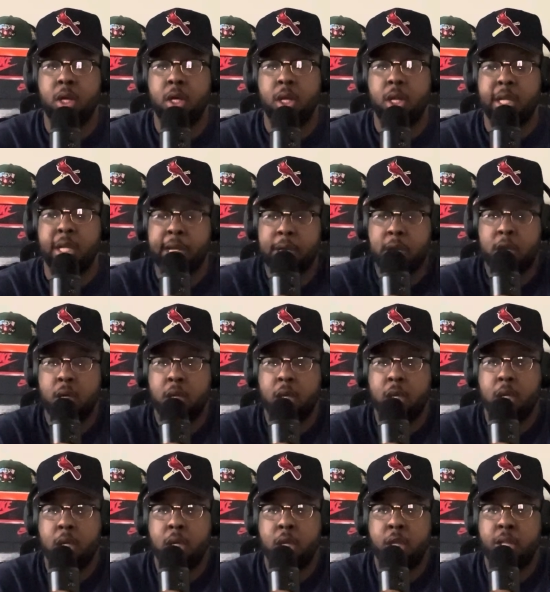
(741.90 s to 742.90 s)
Like,
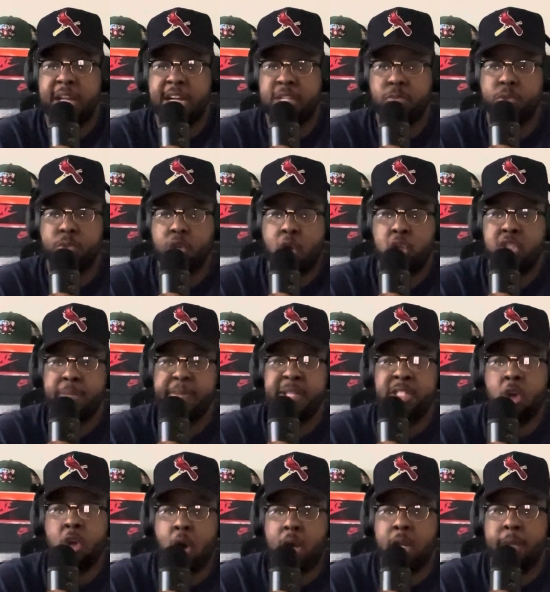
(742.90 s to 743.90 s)
that's what y'all should be
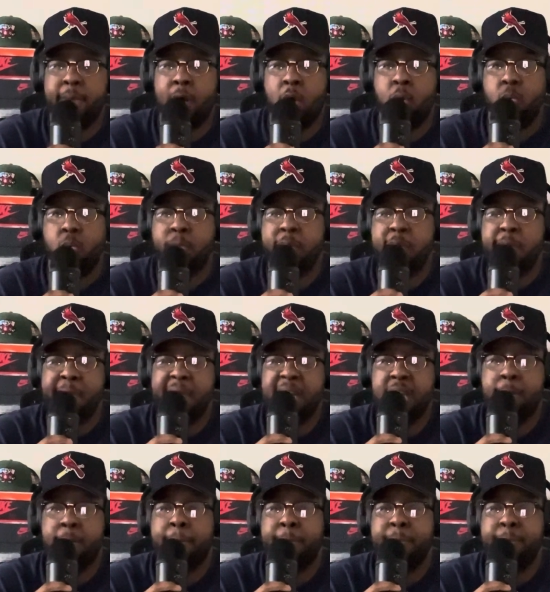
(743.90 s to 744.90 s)
talking about. We beating
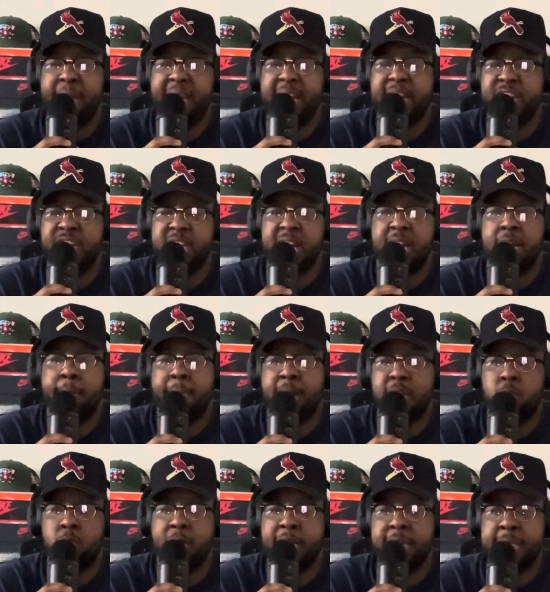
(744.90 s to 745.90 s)
the shit out of them by
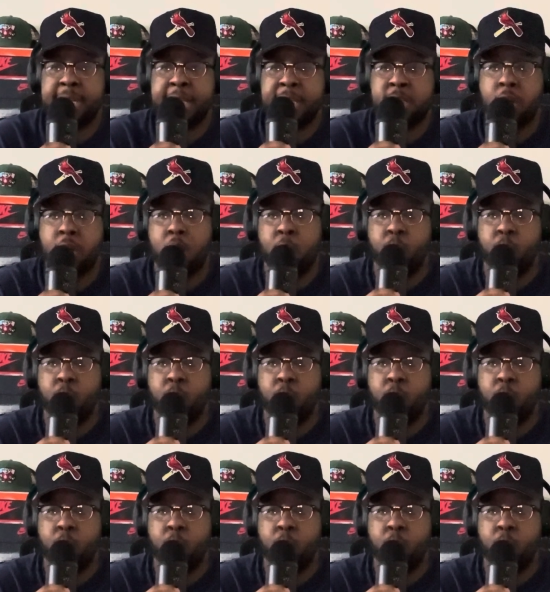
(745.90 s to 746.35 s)
26.